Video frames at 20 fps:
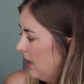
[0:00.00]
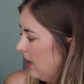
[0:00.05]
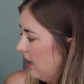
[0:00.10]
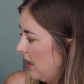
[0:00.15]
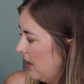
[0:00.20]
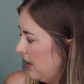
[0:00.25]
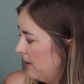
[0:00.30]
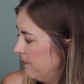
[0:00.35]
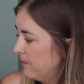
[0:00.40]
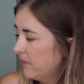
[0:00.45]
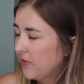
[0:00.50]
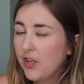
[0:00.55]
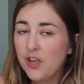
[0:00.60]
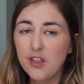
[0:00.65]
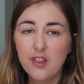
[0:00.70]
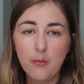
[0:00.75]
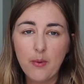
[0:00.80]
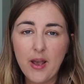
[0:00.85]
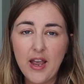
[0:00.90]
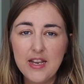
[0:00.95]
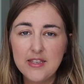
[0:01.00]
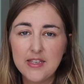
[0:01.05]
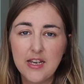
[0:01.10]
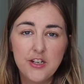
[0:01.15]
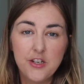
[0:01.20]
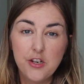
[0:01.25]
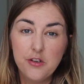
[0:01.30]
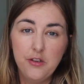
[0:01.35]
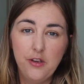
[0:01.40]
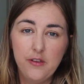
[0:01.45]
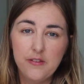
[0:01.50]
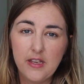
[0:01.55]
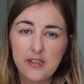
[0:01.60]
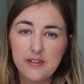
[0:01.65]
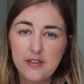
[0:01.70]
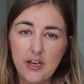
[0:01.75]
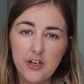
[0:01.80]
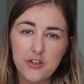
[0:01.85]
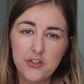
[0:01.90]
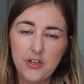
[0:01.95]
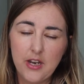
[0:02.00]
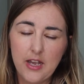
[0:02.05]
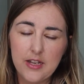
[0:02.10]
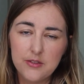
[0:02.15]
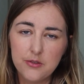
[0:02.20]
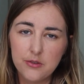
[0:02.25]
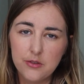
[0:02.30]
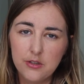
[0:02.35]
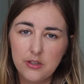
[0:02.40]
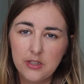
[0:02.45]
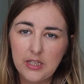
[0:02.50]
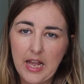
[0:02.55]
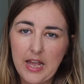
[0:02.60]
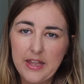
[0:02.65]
Otherwise I don't use that section at all.